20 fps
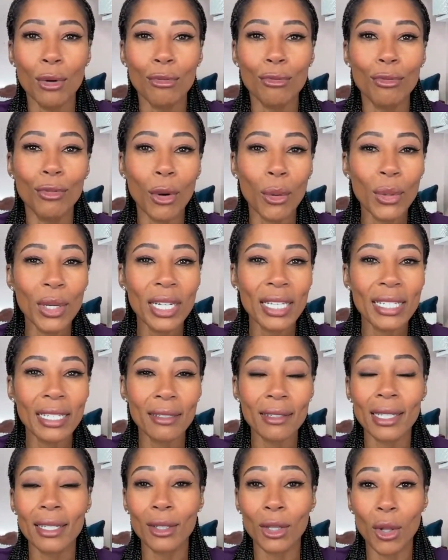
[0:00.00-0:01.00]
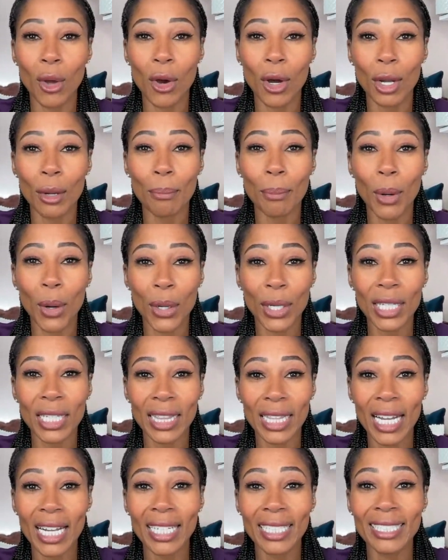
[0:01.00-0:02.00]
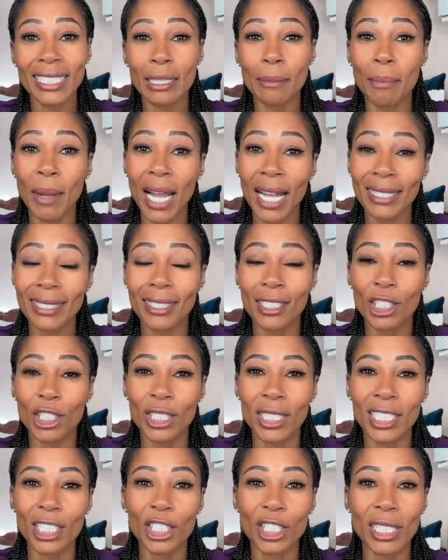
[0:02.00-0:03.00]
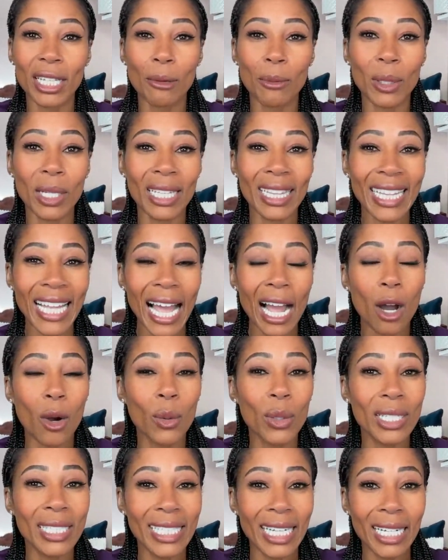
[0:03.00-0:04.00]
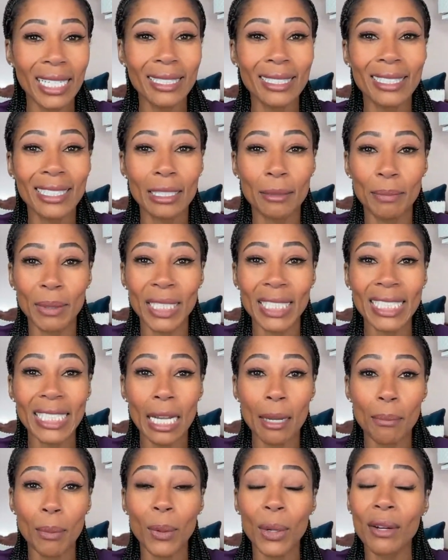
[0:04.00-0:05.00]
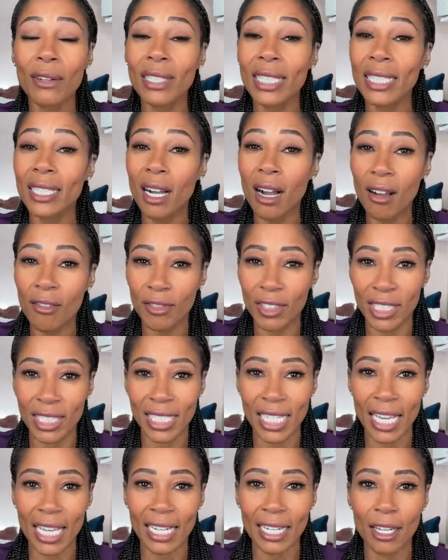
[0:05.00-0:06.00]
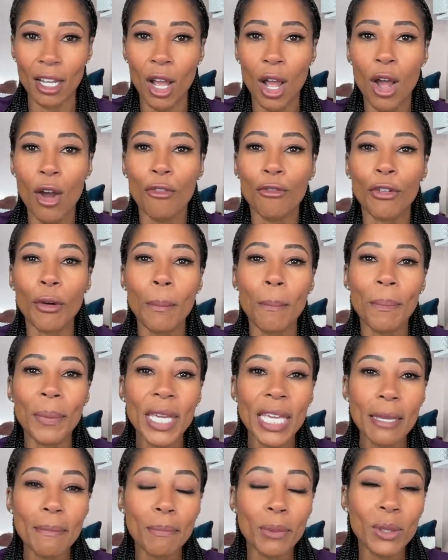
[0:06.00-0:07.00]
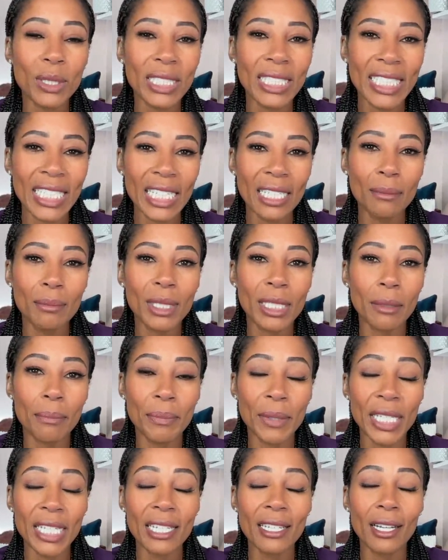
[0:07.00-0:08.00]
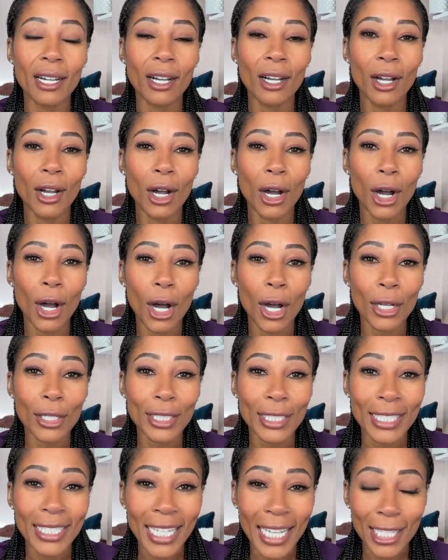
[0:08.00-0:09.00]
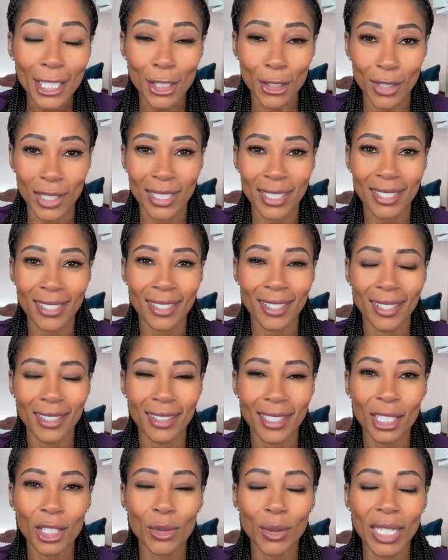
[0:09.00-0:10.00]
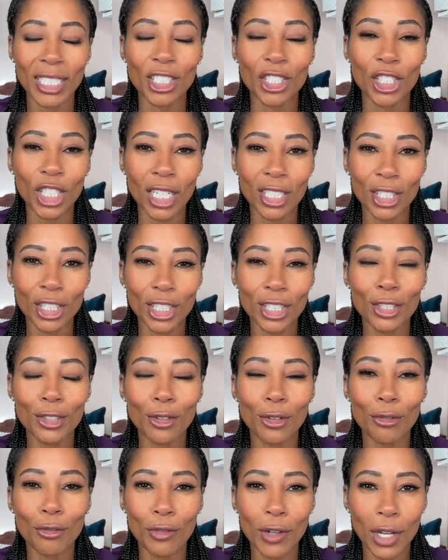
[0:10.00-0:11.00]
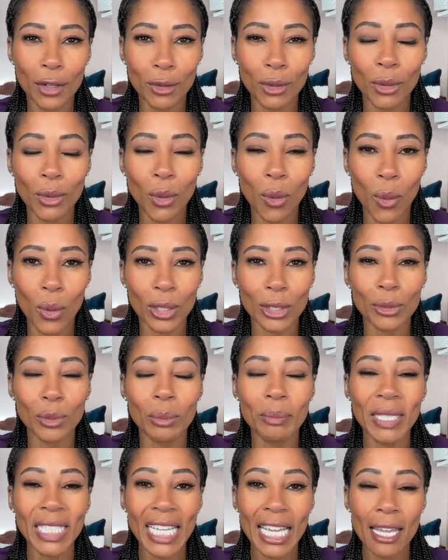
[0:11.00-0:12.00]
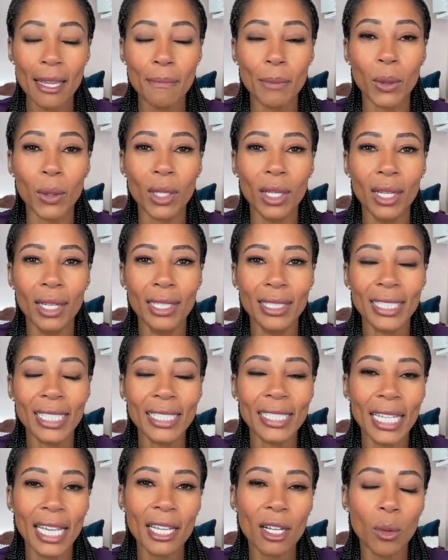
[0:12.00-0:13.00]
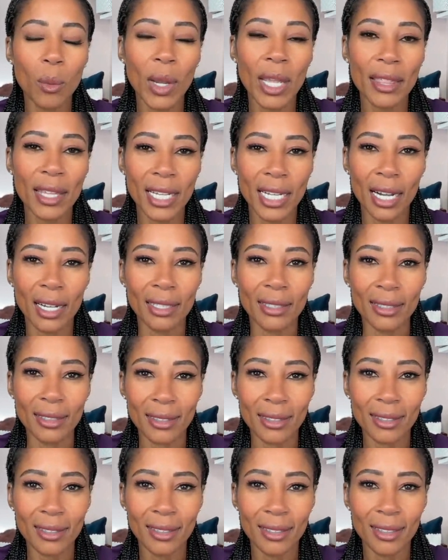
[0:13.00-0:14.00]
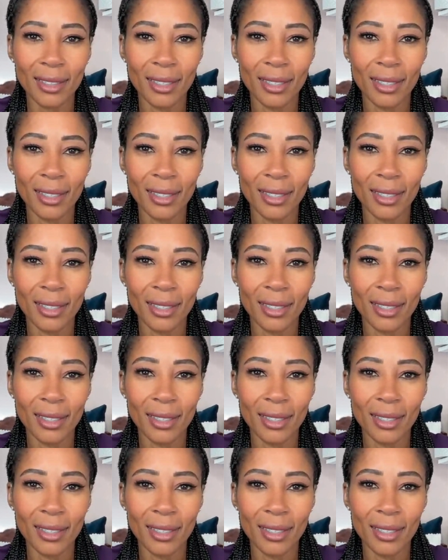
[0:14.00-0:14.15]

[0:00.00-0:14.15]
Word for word: voted nearly along party lines to pass legislation that would allow guns to be temporarily confiscated from people deemed to be dangerous. That's right, judges, federal courts would be able to take away the guns.